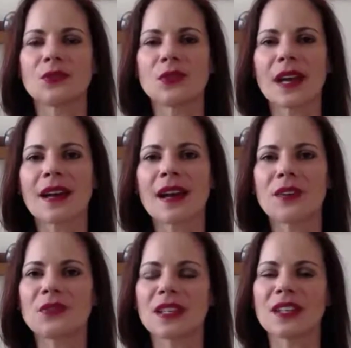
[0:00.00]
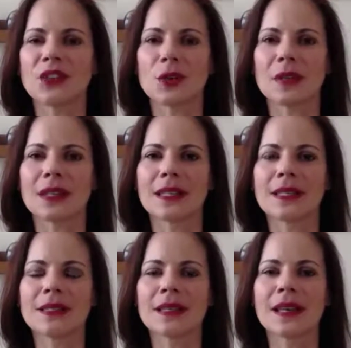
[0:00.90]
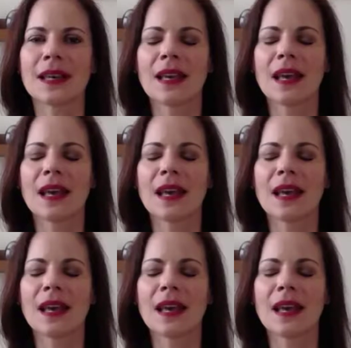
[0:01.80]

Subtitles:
if you're not confident in your abilities,